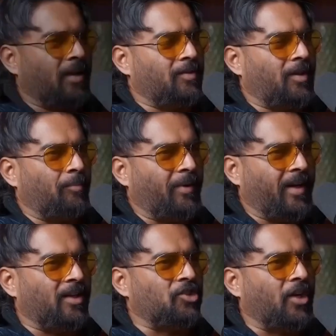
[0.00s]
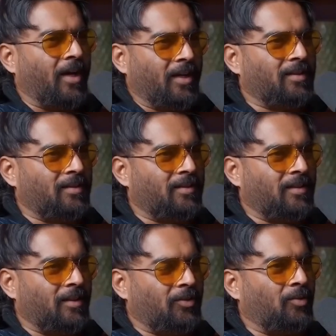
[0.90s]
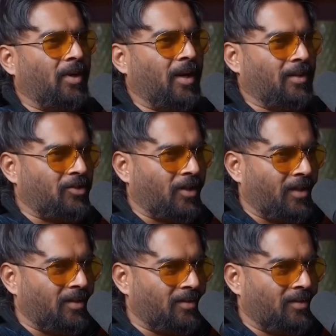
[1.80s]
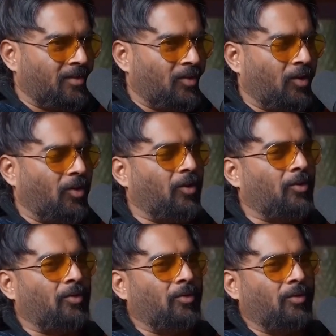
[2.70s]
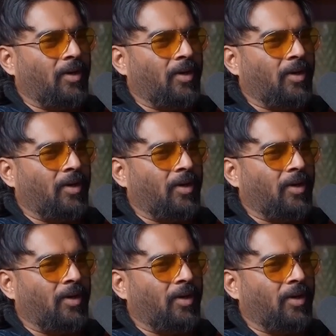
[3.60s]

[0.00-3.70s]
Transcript: comparing a child to another child, or to...